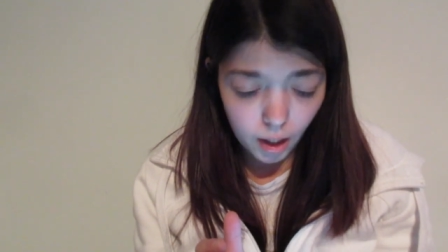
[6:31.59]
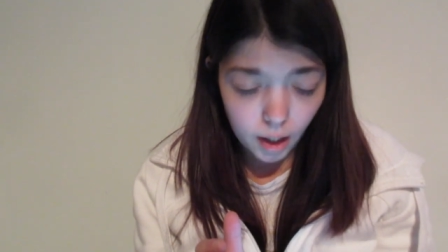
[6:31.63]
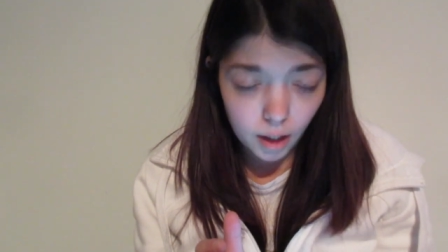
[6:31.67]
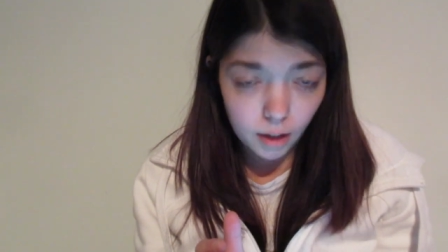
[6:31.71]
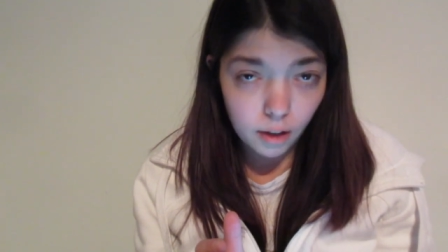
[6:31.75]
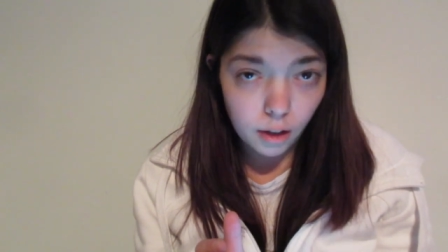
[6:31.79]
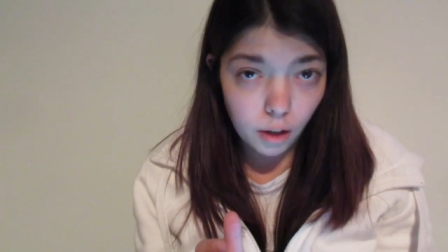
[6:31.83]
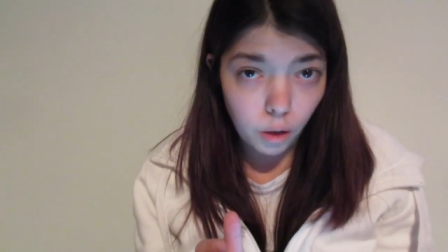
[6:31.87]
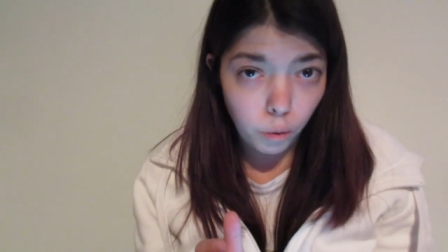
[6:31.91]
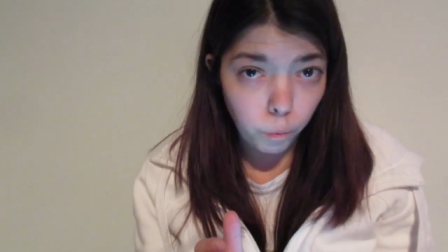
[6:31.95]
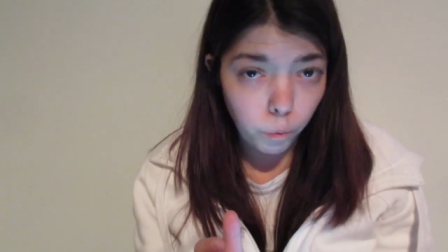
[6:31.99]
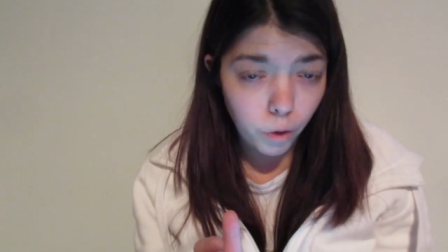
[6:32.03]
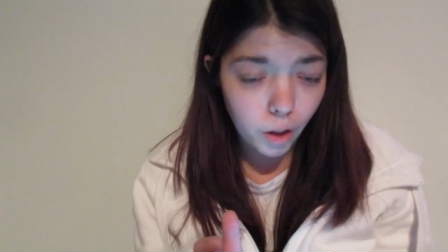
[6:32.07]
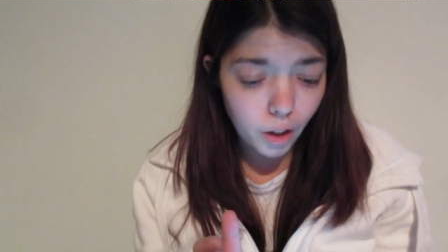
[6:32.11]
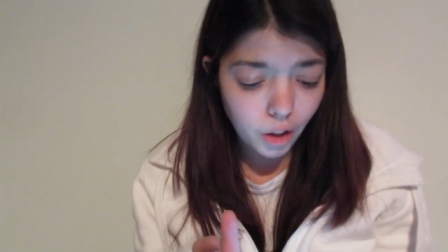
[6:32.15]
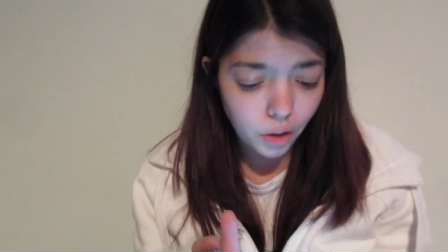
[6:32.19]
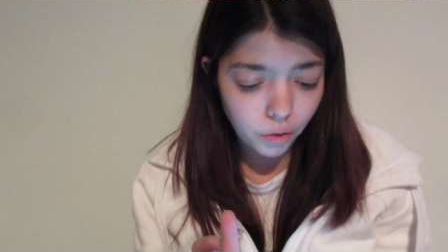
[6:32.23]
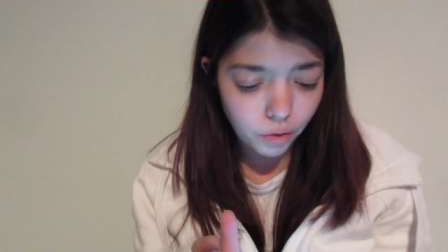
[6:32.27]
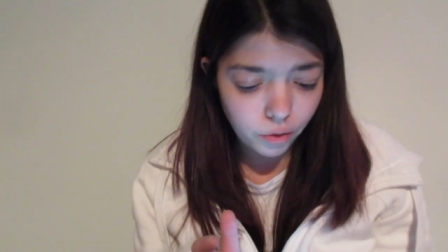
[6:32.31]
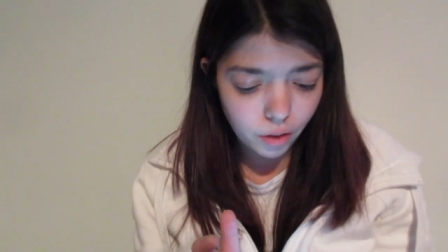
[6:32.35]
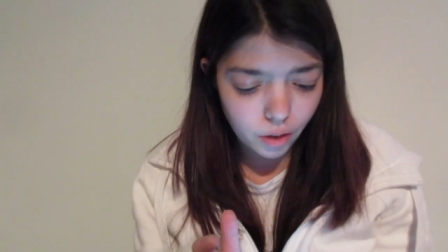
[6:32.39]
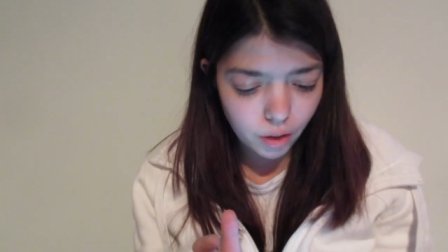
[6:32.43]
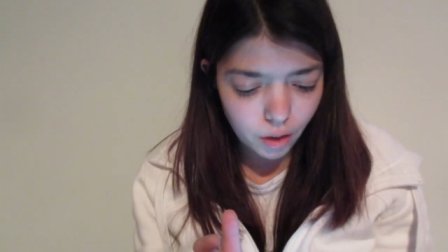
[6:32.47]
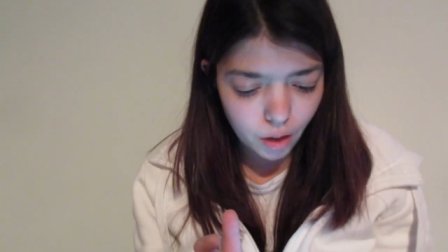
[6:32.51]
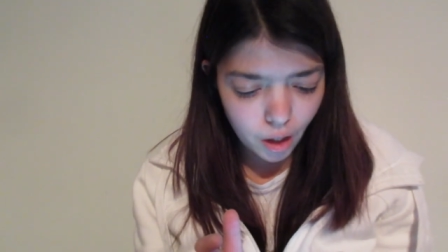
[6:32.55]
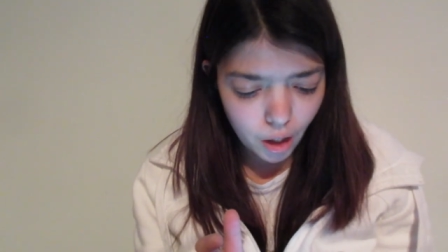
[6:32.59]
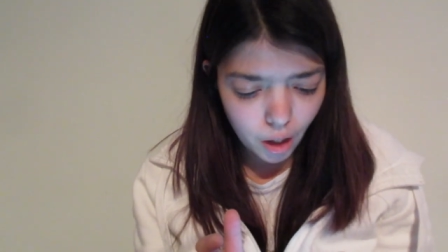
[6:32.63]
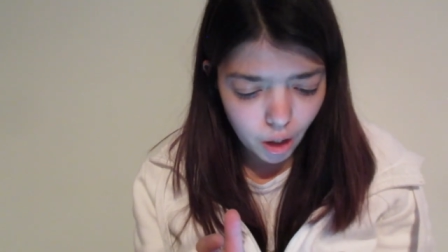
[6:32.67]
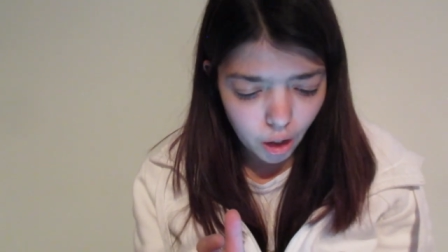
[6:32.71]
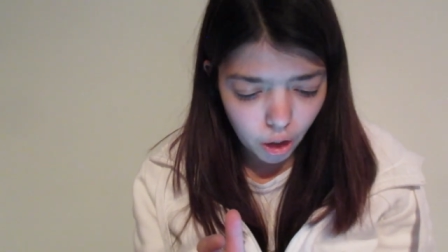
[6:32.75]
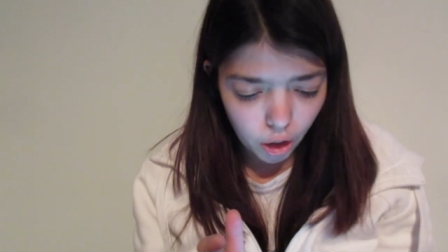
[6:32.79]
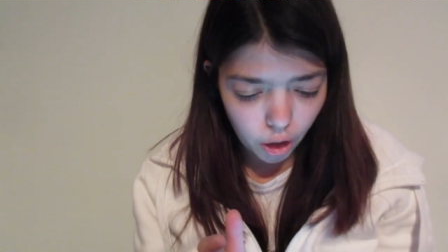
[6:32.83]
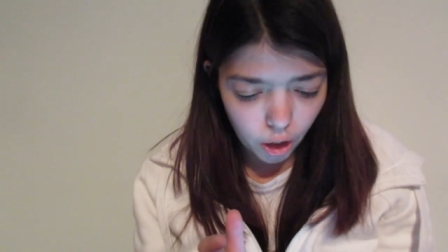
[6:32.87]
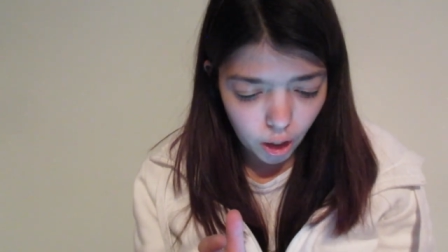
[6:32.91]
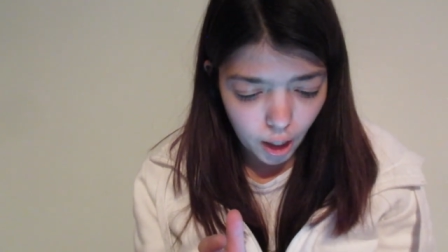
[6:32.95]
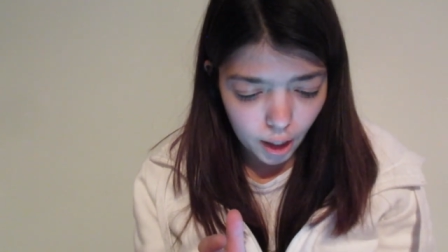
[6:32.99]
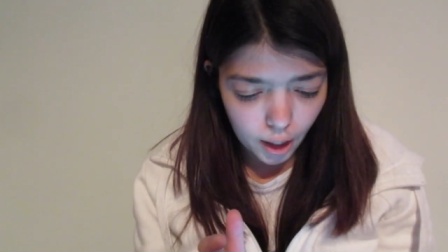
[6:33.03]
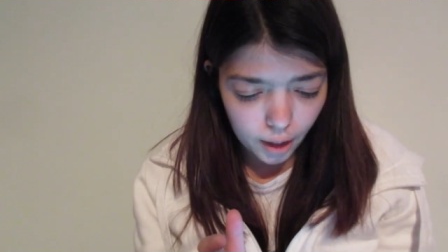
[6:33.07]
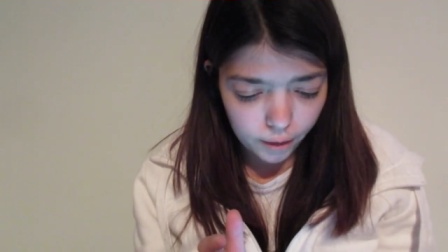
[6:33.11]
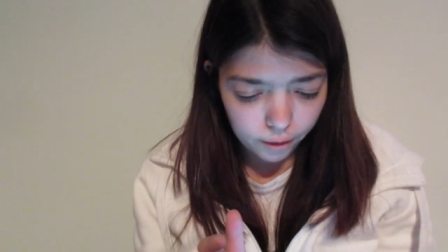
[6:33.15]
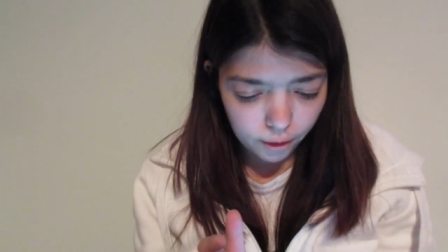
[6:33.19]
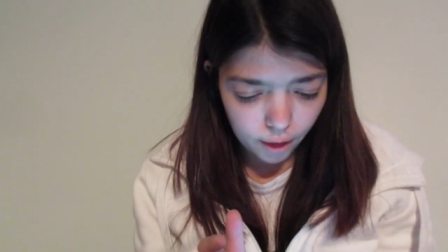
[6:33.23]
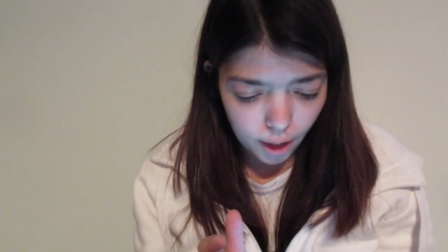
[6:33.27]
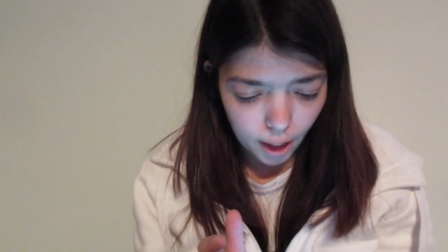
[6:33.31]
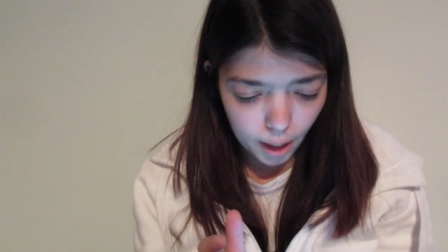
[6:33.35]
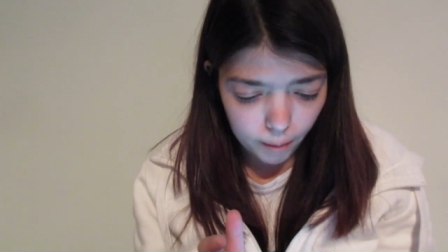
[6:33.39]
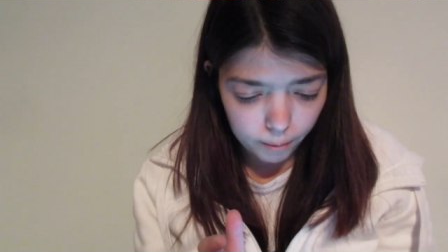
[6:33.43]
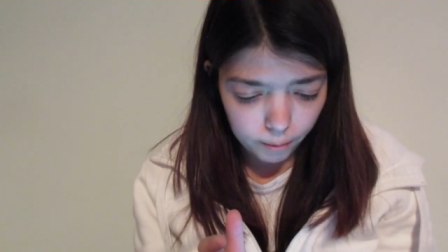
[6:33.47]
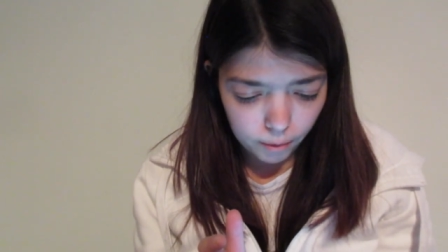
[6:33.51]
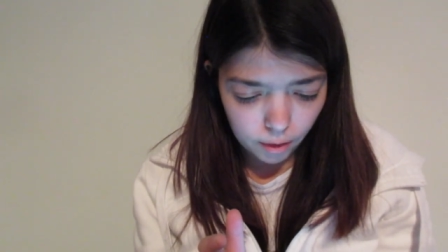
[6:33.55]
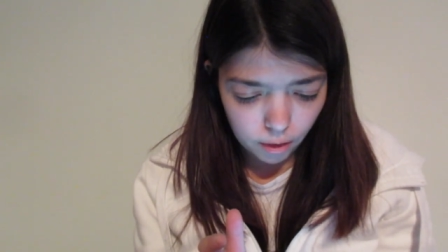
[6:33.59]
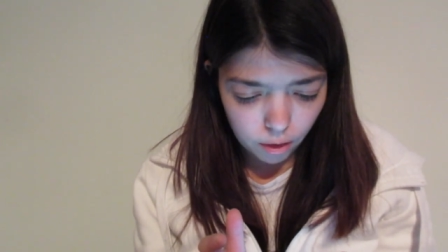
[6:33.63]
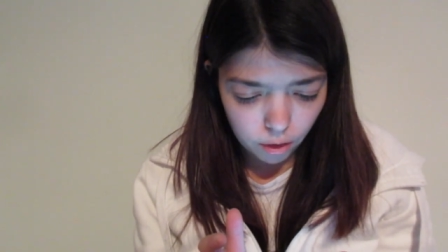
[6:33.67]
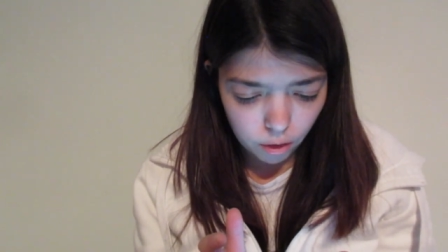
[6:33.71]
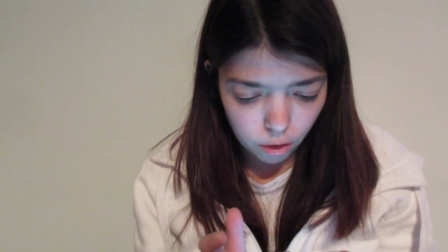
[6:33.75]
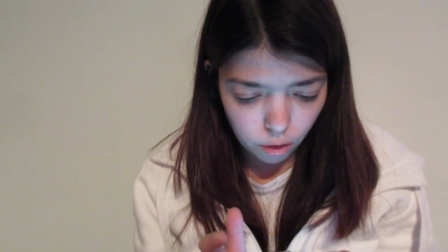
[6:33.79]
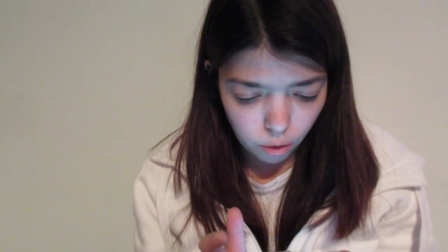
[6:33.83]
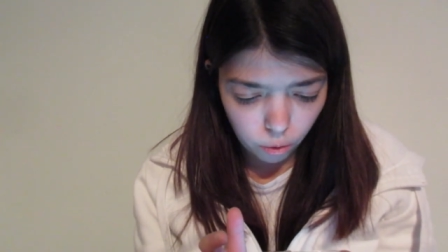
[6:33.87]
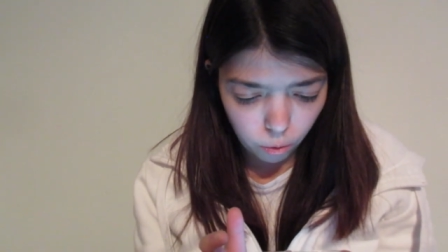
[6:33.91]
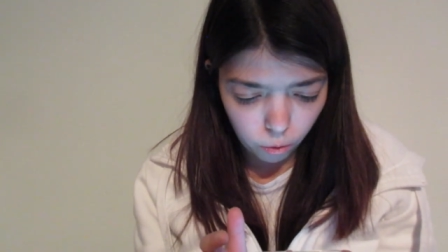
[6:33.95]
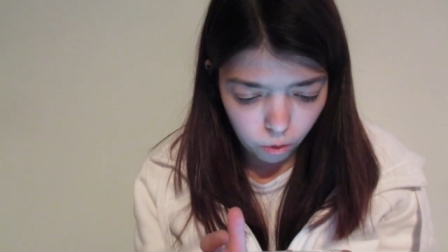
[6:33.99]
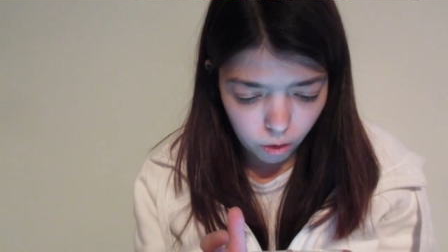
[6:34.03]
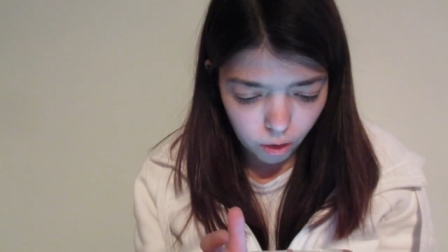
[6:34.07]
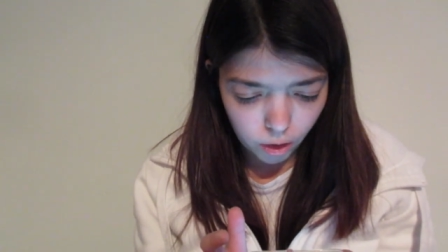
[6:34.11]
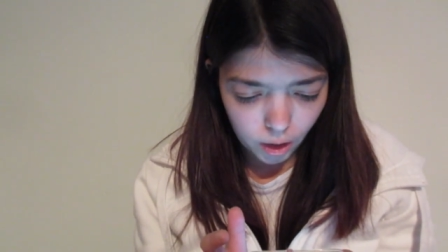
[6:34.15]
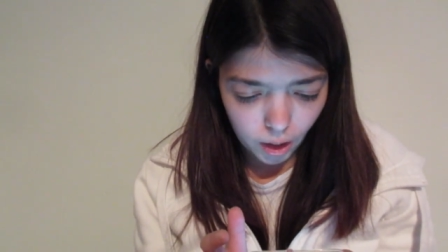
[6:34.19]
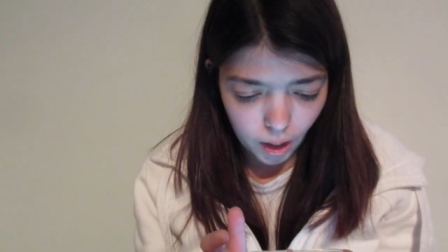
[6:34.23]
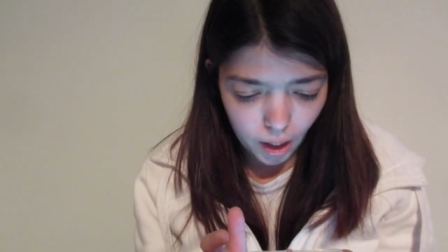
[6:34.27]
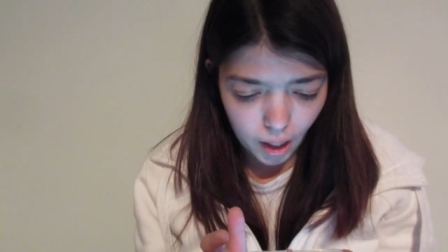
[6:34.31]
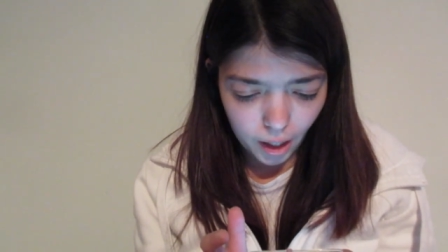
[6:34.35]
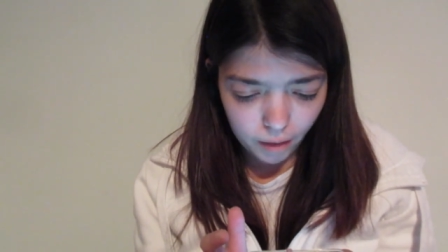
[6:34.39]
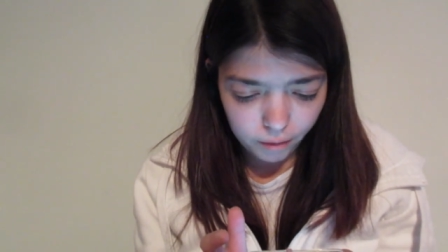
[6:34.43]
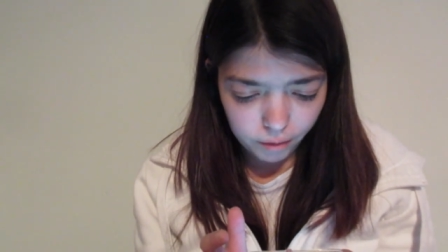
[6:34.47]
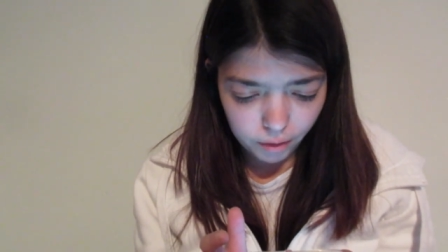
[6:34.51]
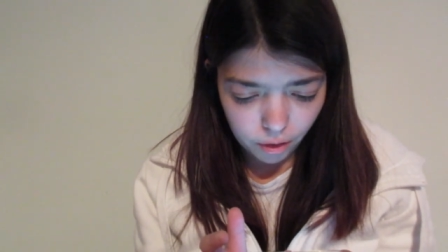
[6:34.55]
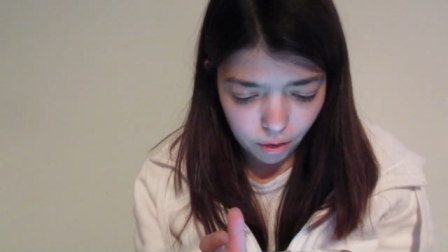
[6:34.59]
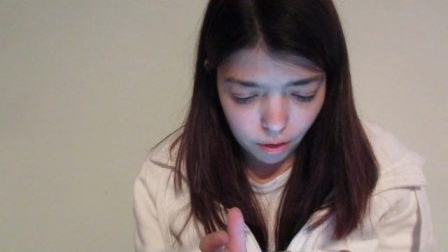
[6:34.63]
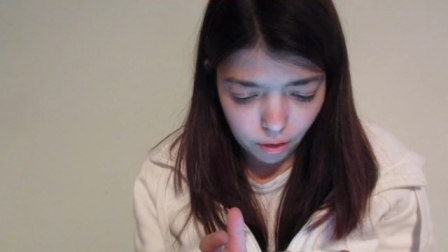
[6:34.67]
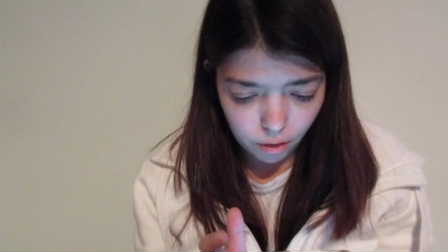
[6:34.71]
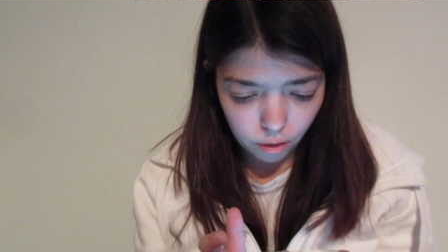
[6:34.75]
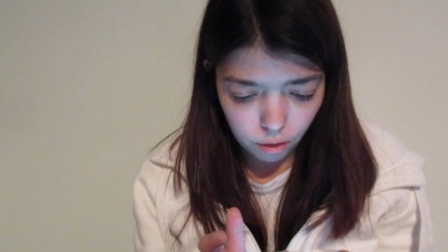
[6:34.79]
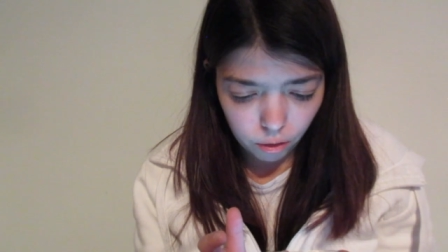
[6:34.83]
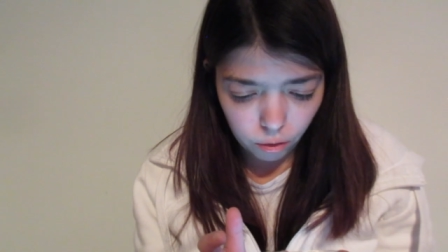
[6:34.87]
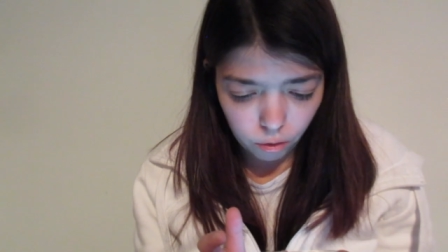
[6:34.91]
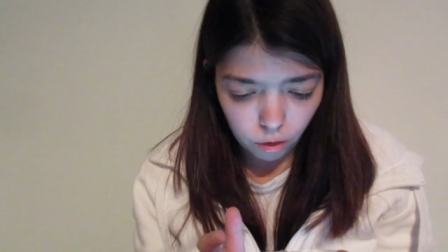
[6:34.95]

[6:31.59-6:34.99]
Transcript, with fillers: under the watchful guard of Captain Tor Iversen,